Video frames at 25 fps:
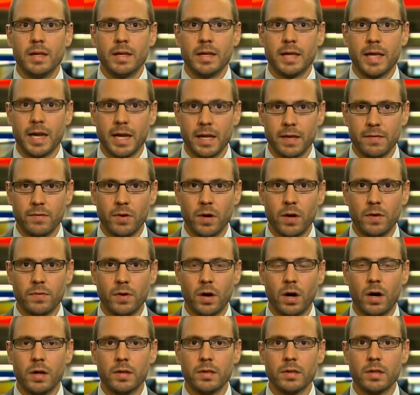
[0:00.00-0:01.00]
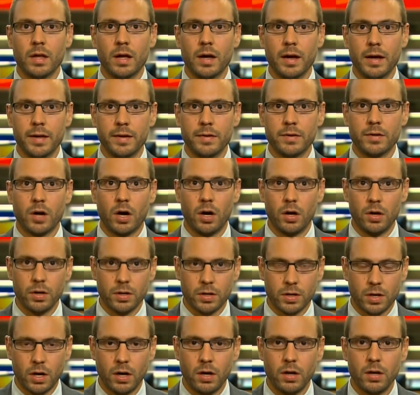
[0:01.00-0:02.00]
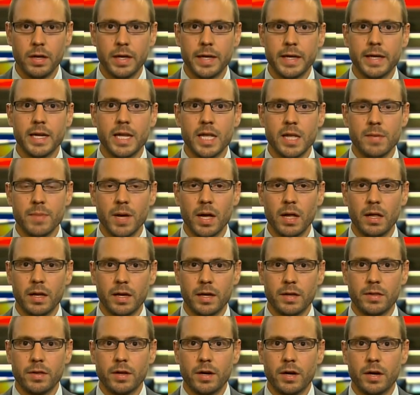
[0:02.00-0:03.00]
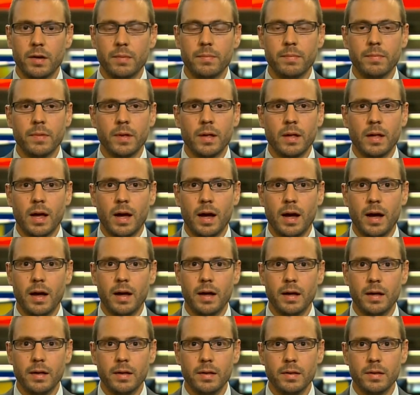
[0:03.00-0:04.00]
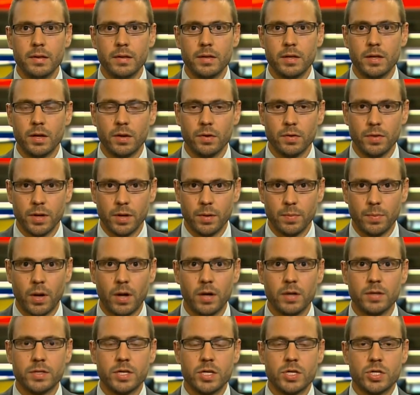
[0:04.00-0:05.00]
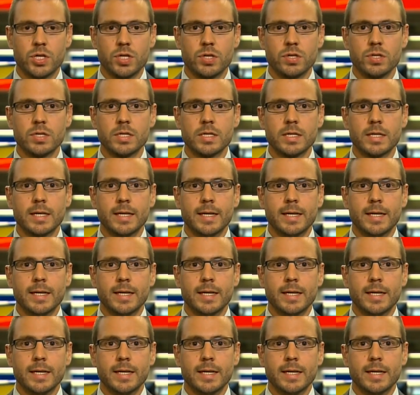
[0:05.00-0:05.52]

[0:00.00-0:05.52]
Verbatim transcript: getting involved online, call, calling and emailing their uh, you know, their politicians,